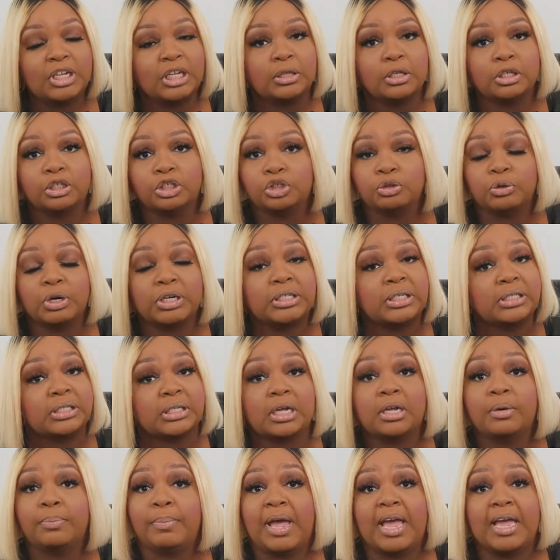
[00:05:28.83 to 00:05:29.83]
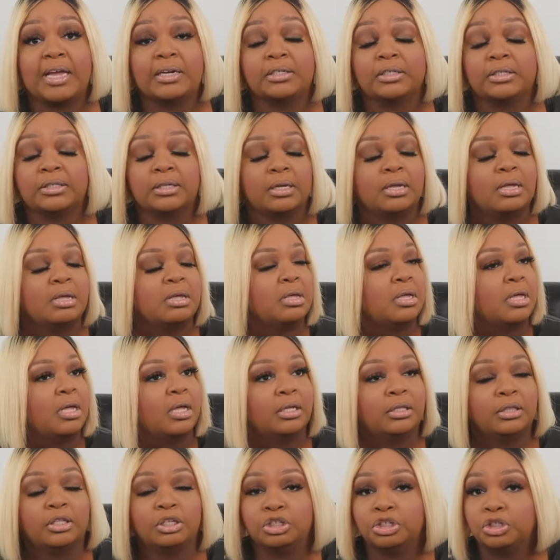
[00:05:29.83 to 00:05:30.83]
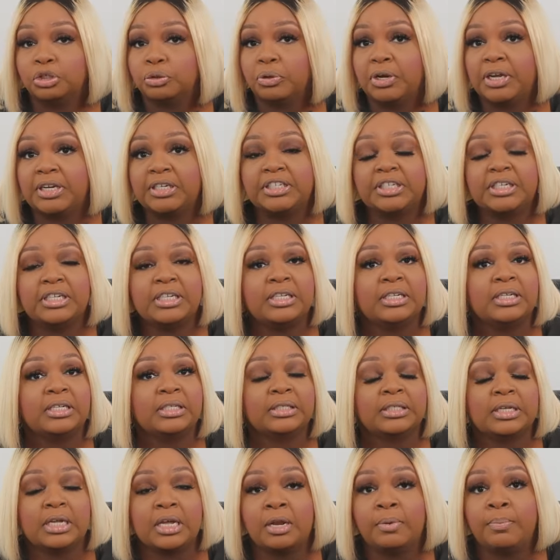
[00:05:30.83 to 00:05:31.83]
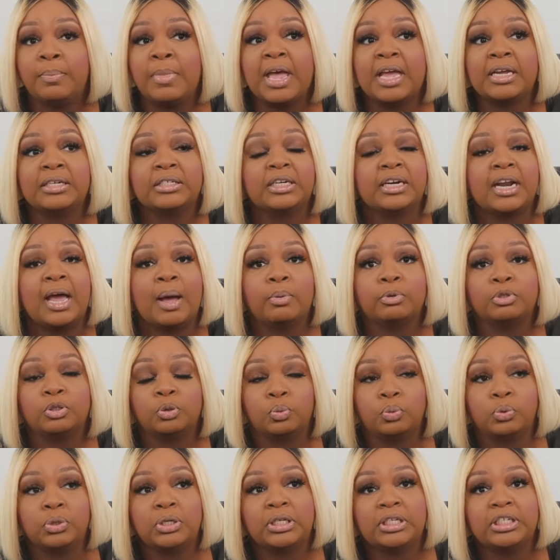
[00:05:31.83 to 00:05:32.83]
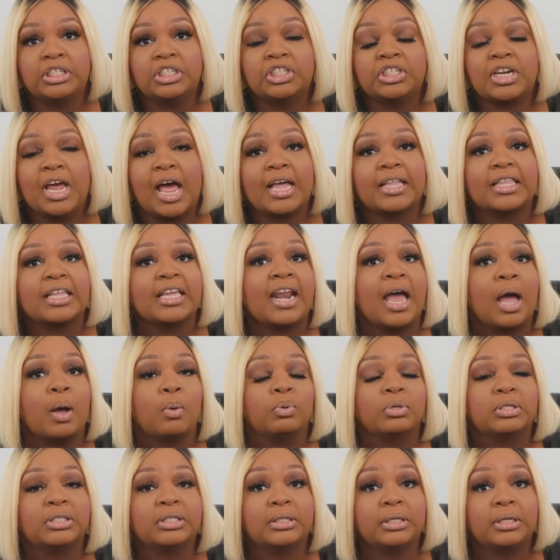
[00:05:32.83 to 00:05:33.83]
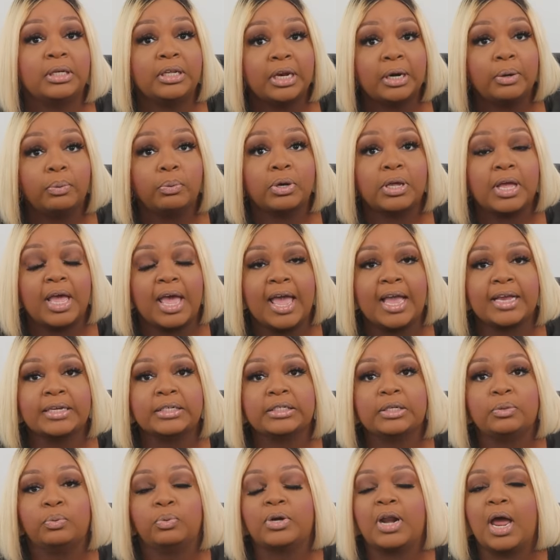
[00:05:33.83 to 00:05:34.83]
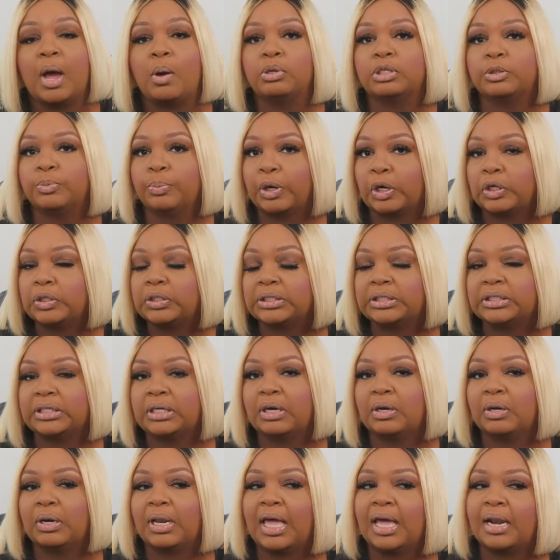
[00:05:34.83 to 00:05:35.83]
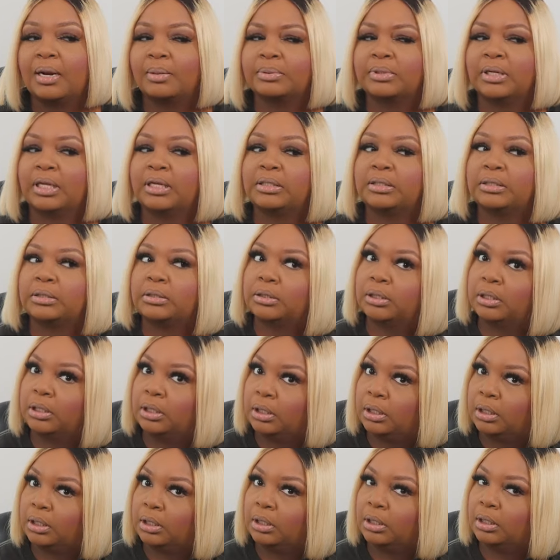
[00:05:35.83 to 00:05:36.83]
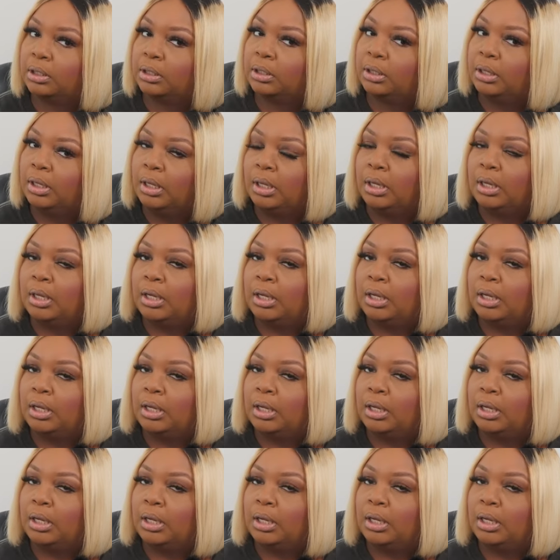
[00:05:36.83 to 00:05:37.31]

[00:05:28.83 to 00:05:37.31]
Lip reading: The stretch is unmatched. The stretch is unmatched, and I was really shocked, and I was leery actually when I was purchasing online. I was like, child,